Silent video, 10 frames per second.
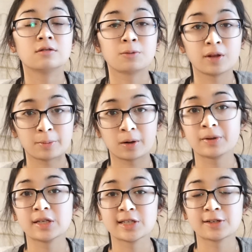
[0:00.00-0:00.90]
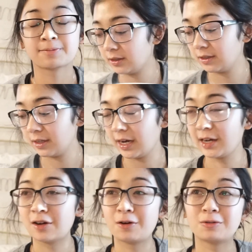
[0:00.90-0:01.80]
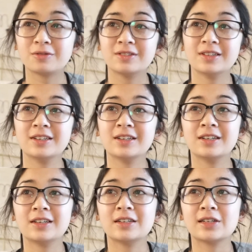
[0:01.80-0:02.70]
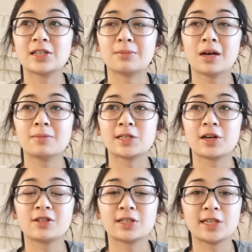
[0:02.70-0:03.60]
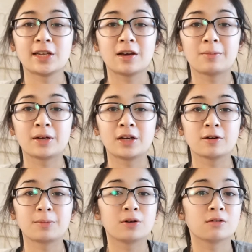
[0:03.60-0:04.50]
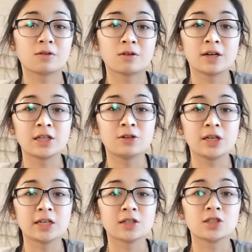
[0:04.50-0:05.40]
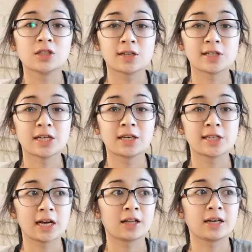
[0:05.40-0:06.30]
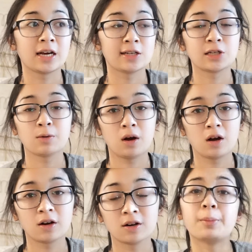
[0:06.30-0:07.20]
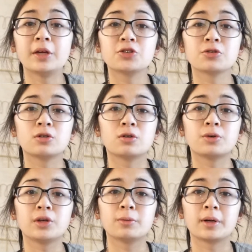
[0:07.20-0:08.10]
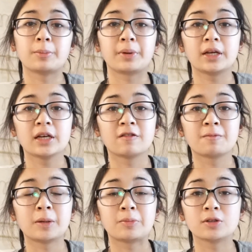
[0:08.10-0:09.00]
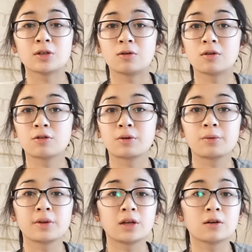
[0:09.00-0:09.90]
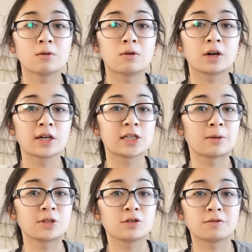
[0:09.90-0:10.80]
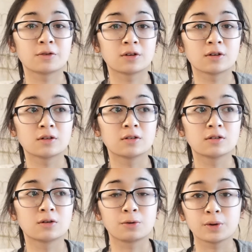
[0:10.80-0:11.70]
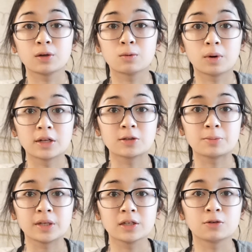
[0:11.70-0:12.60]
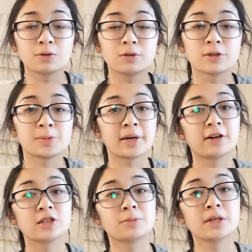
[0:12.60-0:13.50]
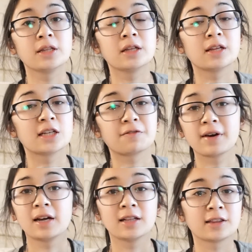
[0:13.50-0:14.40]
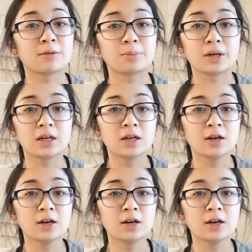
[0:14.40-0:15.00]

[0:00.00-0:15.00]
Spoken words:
with a purpose. I know sometimes it's hard to see that, but you're beautiful and unique just exactly as you are. Be true to who you want to be, and if people don't agree with you or accept you for who you want to be and who you aspire to be, then that's fine. Let them be.